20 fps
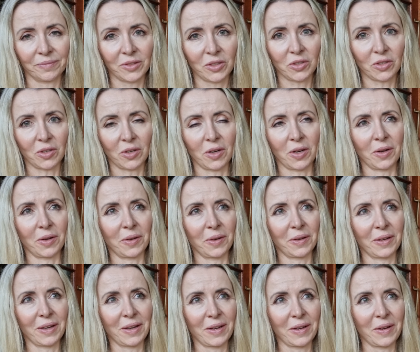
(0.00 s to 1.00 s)
So
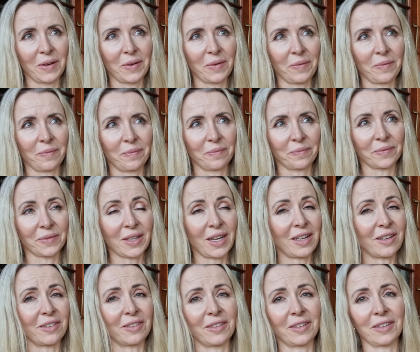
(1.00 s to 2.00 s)

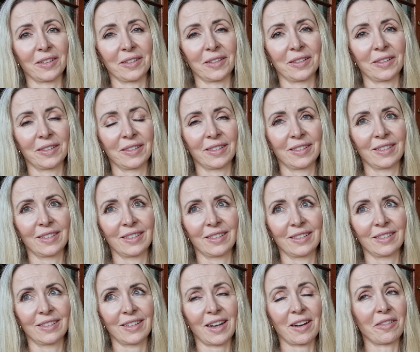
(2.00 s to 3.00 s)
I don't know.
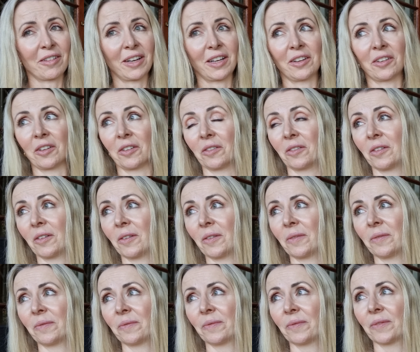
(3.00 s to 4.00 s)
I really don't know.
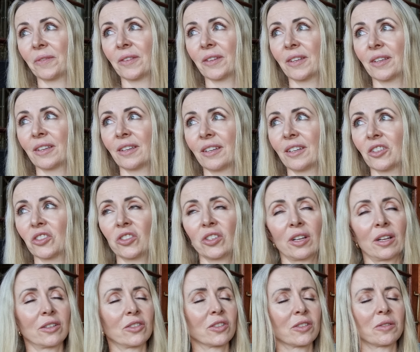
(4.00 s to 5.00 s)
Should
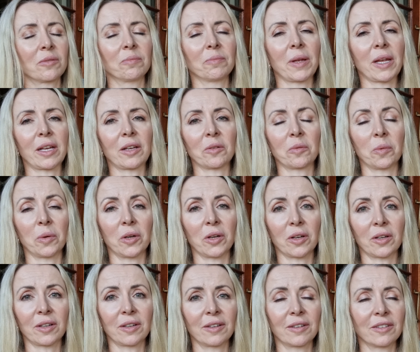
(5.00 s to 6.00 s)
I just make it
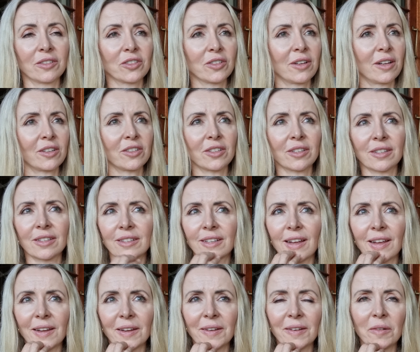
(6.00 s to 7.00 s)
work? Should I just
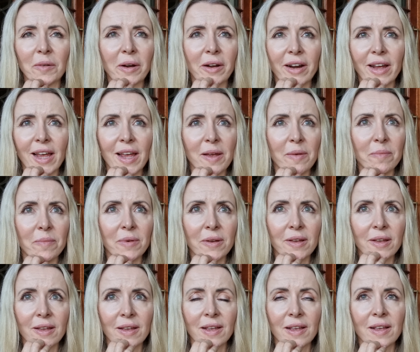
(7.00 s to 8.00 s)
stay where I am?
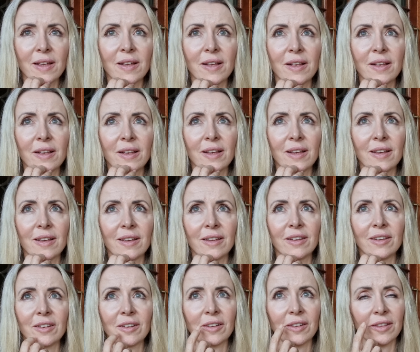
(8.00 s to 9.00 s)

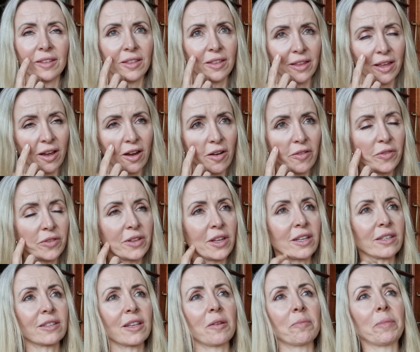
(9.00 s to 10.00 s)
Often they
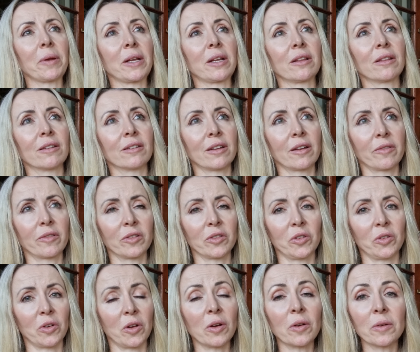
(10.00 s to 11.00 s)
say better the devil
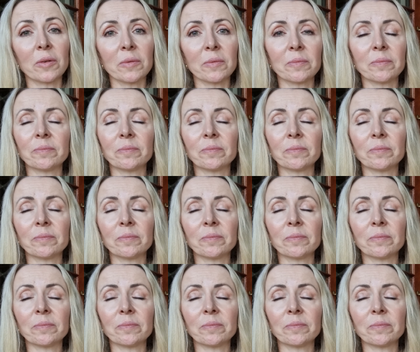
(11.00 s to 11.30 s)
you know.